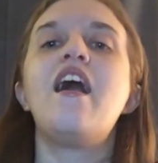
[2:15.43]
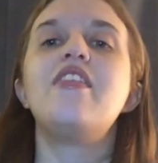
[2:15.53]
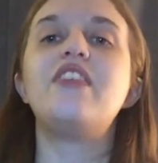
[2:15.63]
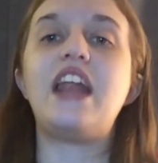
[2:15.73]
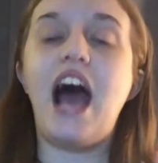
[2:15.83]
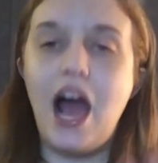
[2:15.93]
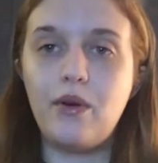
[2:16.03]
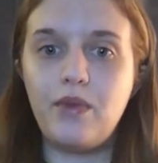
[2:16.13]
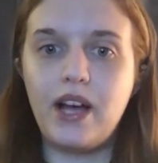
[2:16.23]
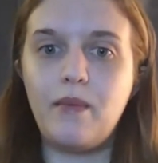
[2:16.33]
then I
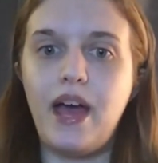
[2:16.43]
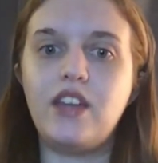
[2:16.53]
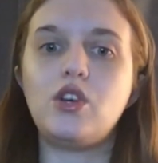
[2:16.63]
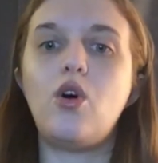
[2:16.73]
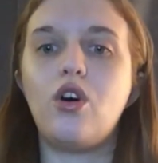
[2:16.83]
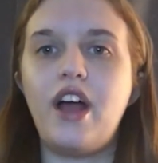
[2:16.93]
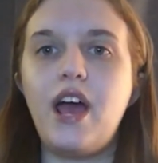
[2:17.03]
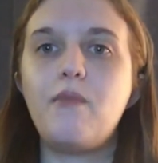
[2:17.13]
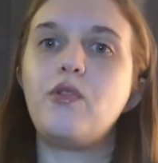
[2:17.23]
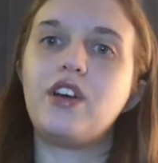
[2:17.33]
would recommend Ore
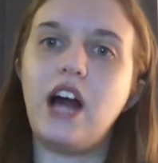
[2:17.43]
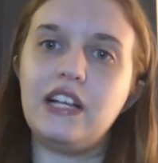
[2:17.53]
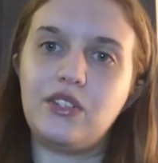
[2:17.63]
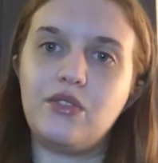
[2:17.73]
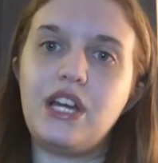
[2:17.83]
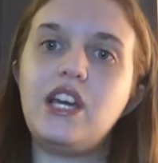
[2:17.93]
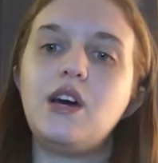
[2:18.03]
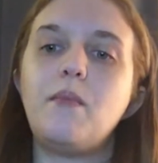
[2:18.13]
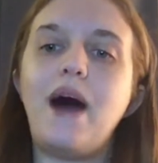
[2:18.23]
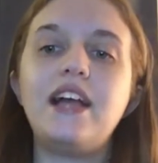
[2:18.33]

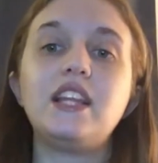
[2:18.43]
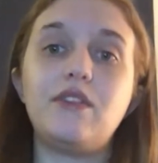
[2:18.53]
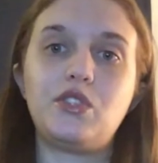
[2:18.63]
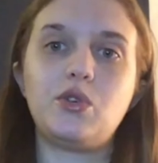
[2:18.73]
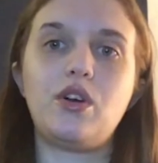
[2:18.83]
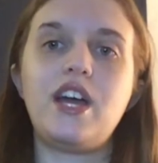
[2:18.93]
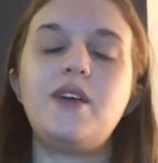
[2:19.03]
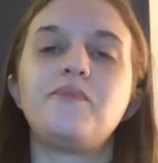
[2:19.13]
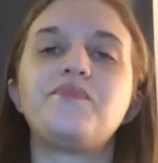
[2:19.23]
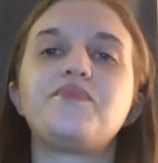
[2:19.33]
Monogatari, My Love
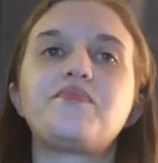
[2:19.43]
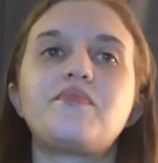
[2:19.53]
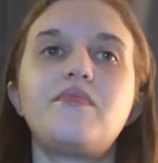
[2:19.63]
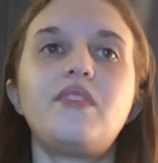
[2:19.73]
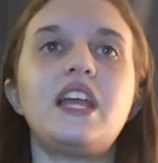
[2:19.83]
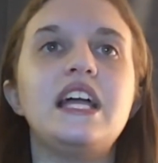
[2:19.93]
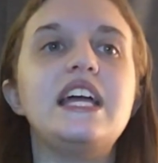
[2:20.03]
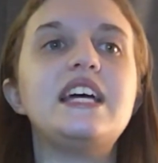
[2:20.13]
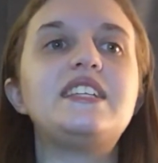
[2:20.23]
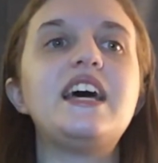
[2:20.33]
Story.
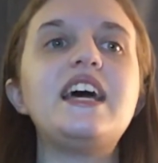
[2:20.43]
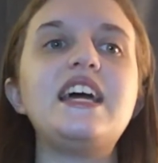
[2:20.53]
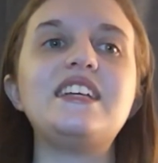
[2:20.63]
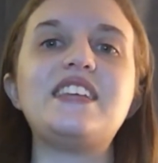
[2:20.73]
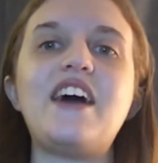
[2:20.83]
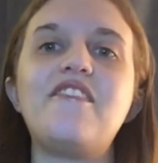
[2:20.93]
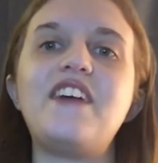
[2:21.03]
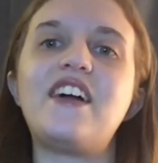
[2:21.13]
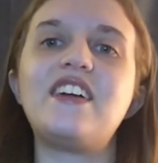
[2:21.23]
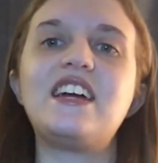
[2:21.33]
It is a
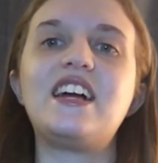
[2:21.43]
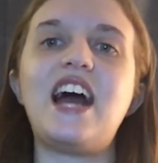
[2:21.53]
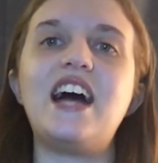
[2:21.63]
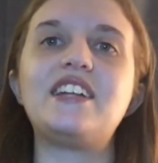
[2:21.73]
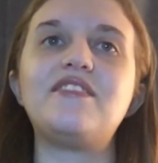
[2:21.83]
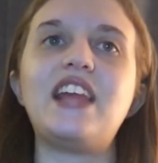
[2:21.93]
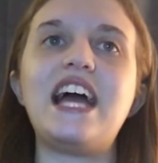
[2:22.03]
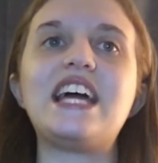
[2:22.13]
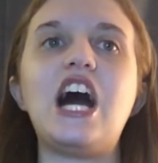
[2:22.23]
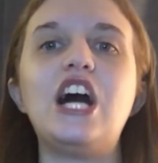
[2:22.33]
very kind of
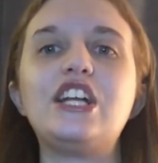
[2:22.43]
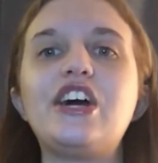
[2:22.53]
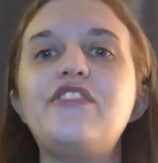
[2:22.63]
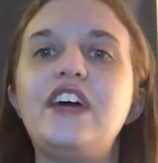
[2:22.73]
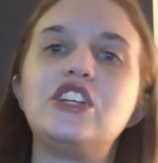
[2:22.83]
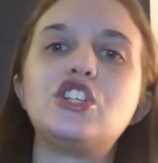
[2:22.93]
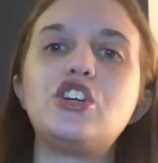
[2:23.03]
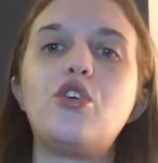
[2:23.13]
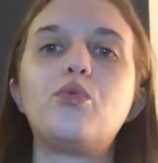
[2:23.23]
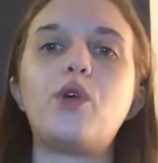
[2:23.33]
like
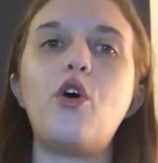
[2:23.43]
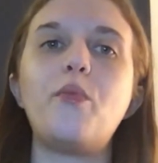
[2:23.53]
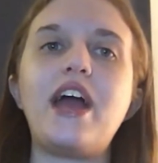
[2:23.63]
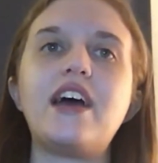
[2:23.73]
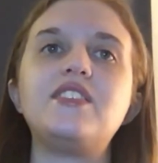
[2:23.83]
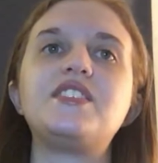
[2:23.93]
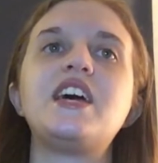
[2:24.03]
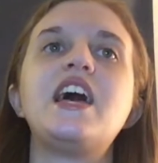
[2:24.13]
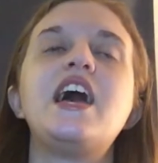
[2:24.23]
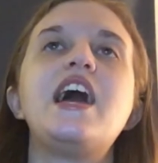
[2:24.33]
unconventional romance.
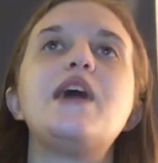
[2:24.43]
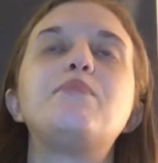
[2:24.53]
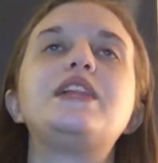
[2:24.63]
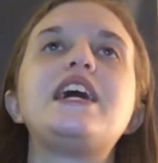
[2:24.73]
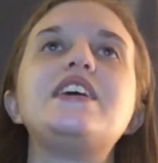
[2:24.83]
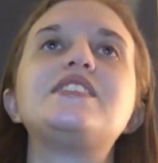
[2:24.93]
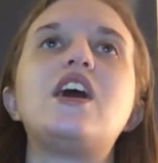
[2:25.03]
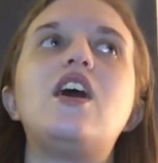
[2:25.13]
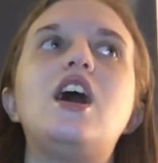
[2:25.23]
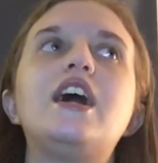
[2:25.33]
It plays
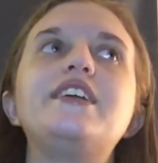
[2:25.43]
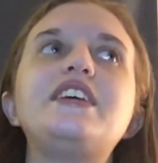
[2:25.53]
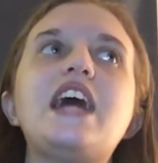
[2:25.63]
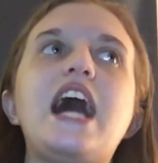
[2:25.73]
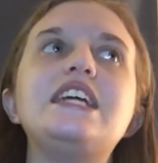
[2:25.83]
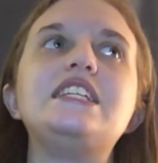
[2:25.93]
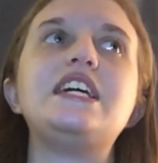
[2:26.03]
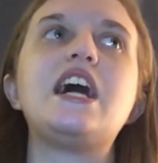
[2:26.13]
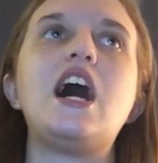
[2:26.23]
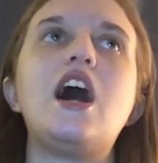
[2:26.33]
on the
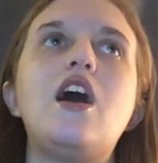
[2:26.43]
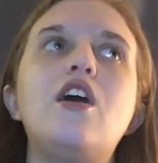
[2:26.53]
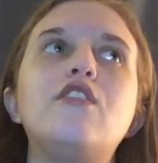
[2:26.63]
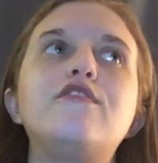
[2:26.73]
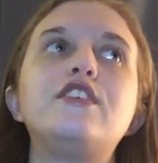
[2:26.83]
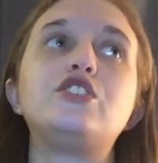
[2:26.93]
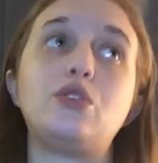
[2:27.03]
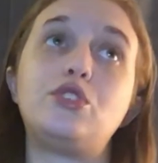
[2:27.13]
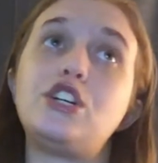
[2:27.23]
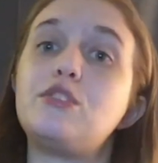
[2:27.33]
idea of
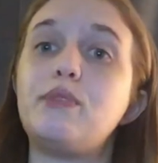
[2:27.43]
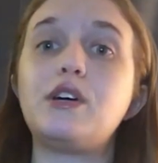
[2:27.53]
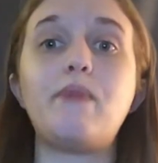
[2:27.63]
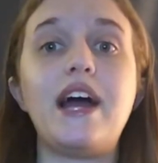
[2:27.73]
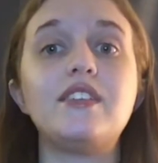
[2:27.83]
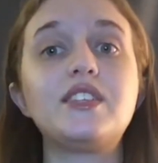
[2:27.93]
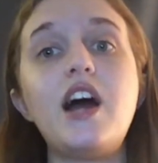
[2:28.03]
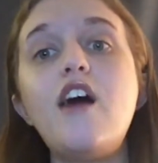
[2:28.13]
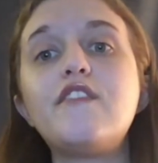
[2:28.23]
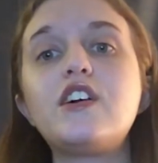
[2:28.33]
don't judge a book by its
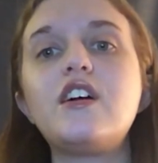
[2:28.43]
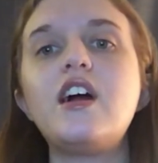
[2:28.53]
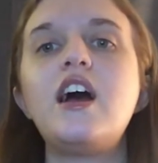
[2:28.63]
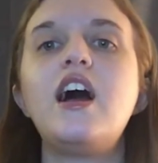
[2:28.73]
cover,